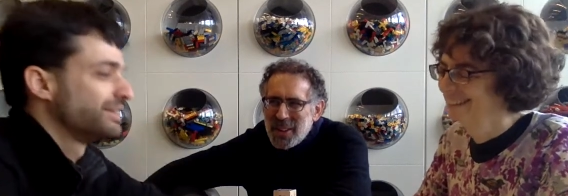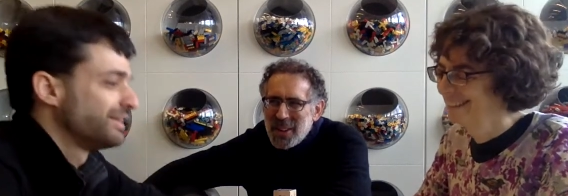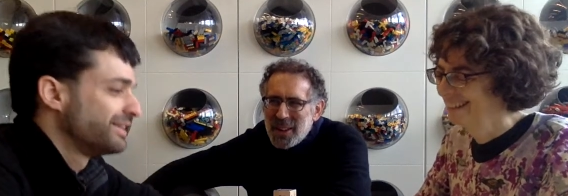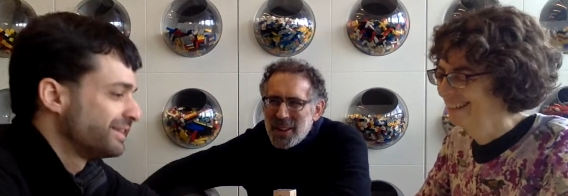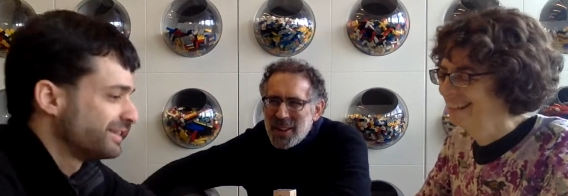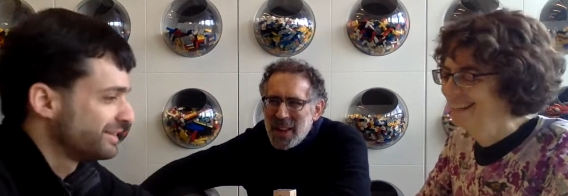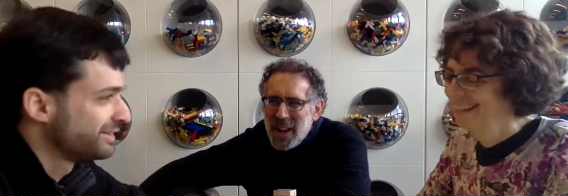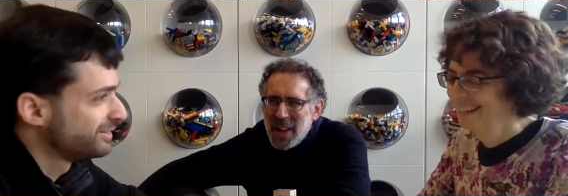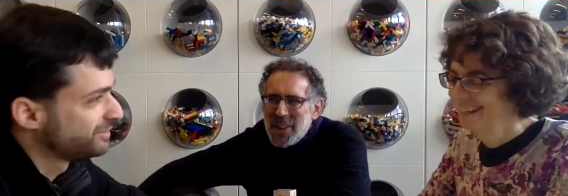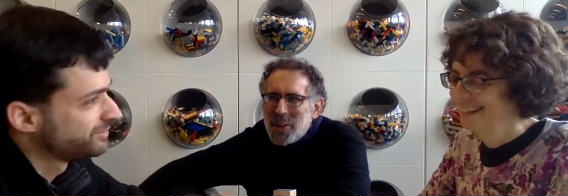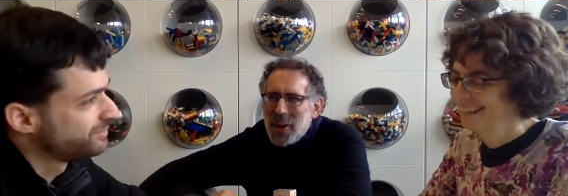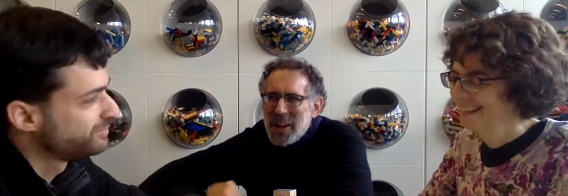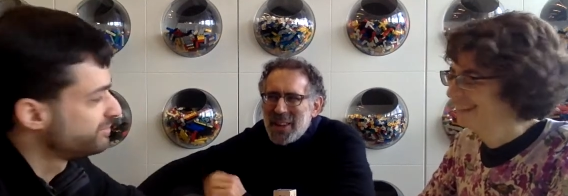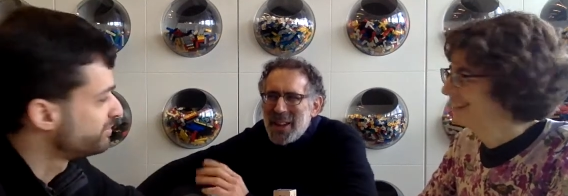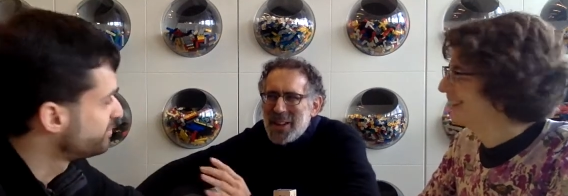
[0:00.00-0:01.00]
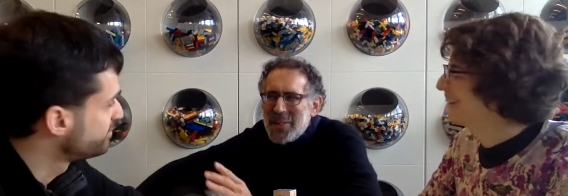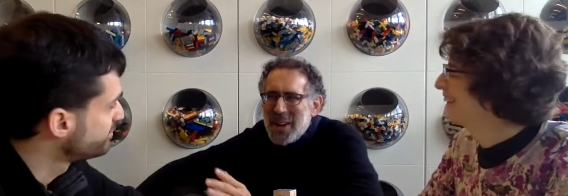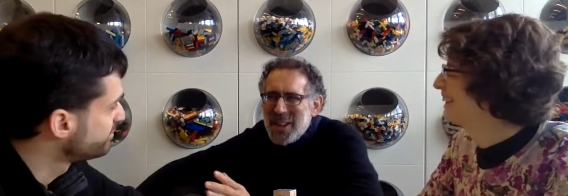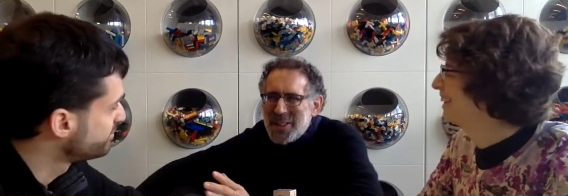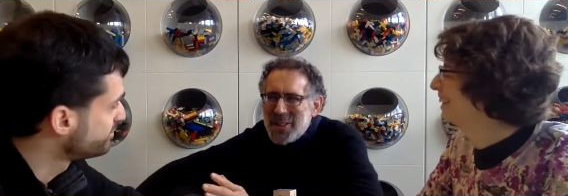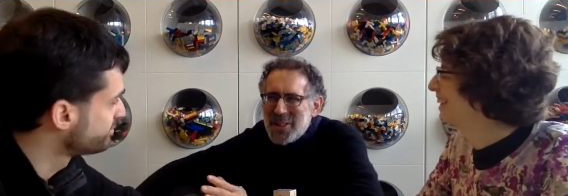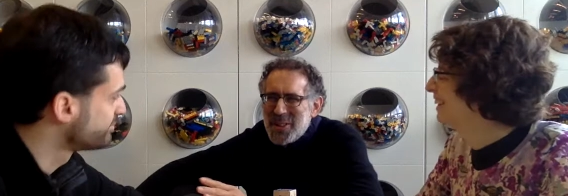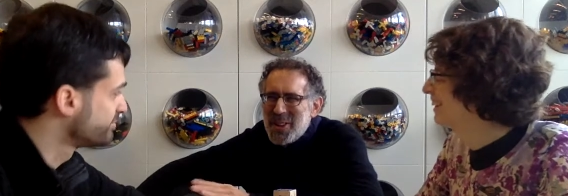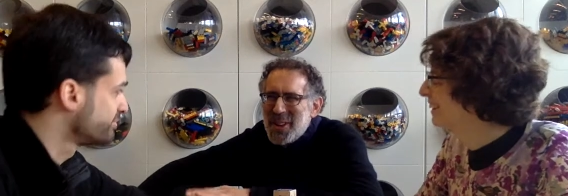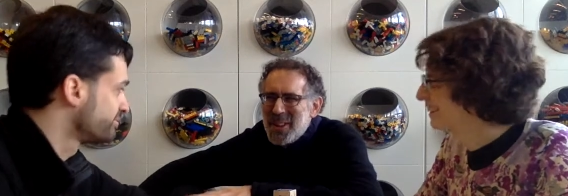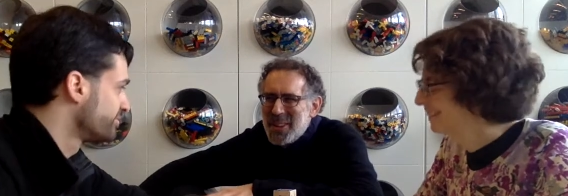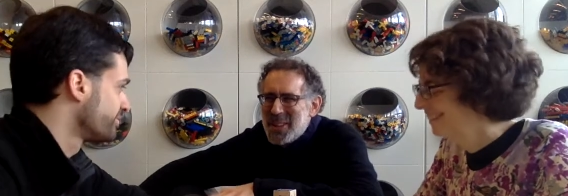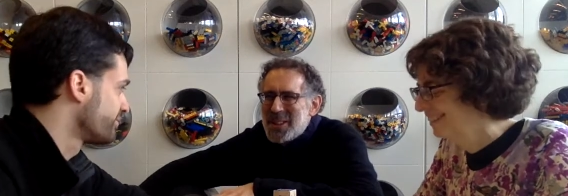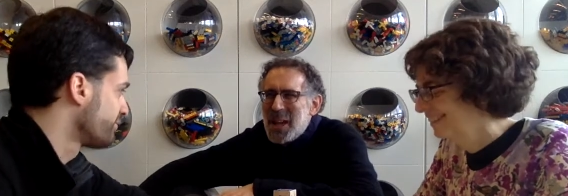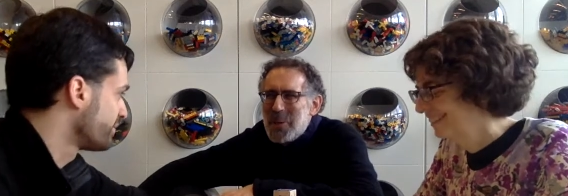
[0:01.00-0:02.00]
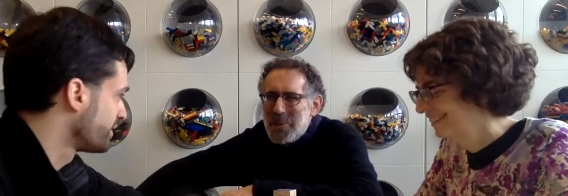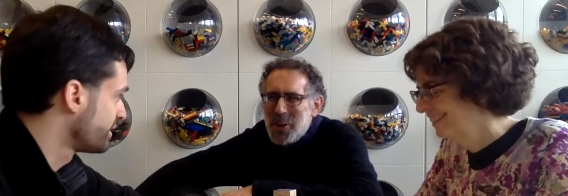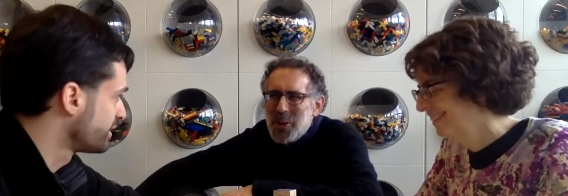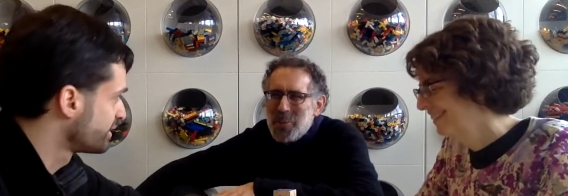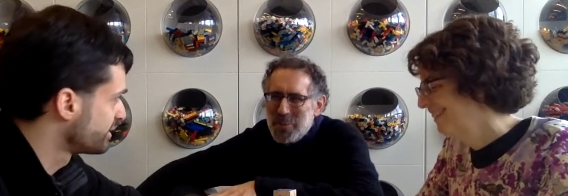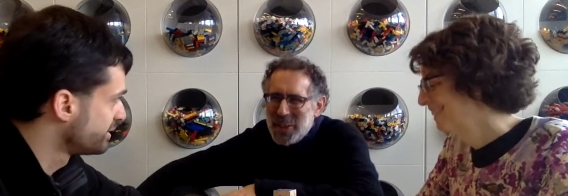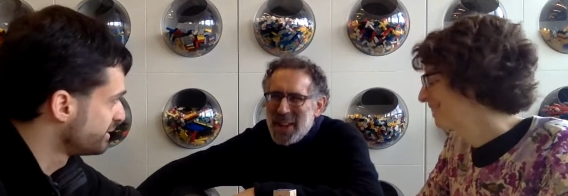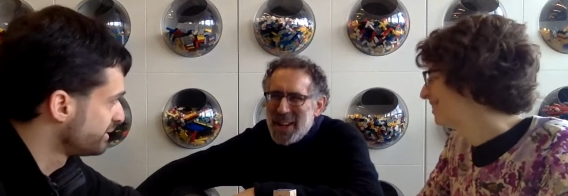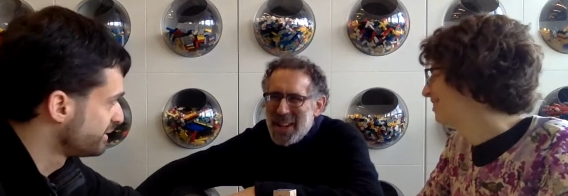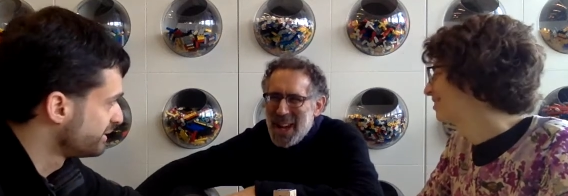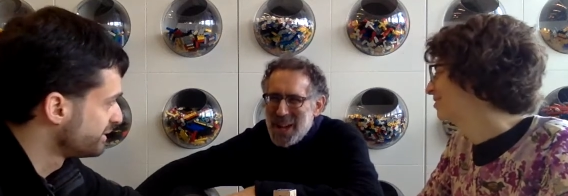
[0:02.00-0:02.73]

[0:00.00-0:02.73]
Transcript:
Speaker 1: I think what I like about it is there's a lot of people who play